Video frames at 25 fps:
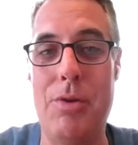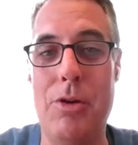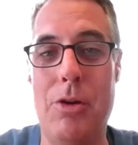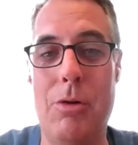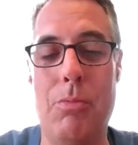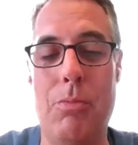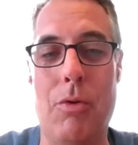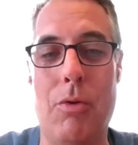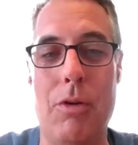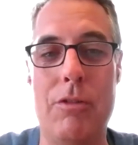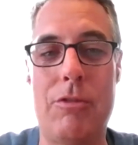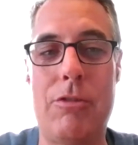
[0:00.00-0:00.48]

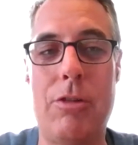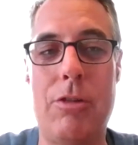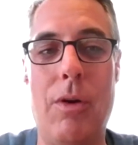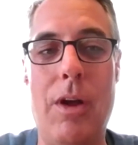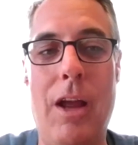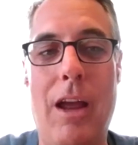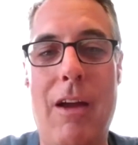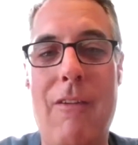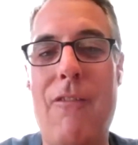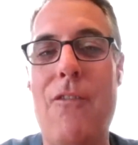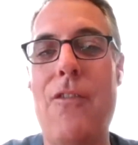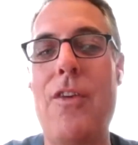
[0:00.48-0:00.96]
billboard. So
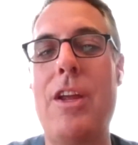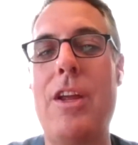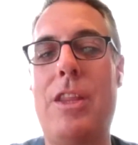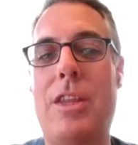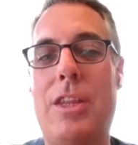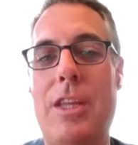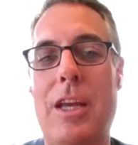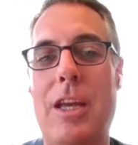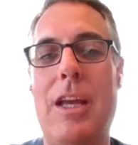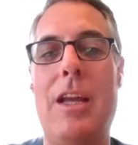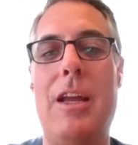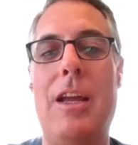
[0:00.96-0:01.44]

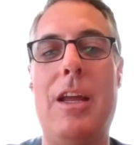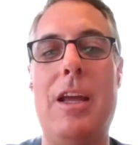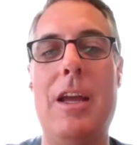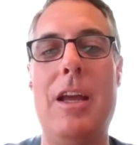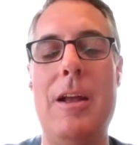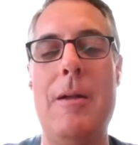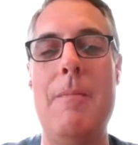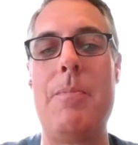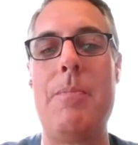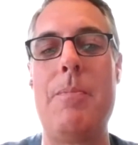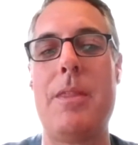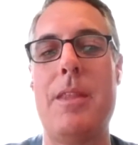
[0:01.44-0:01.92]
everything
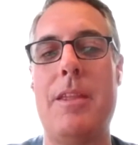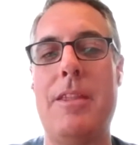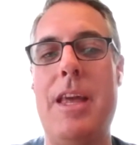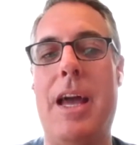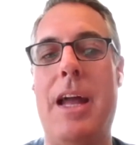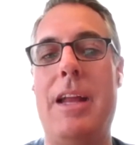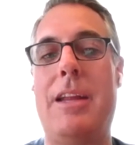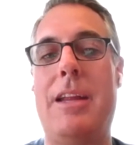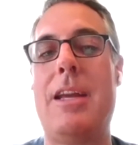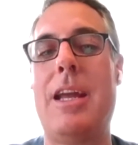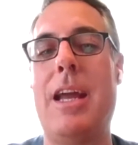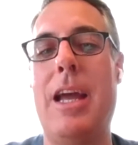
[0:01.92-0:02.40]

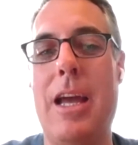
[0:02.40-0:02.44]
that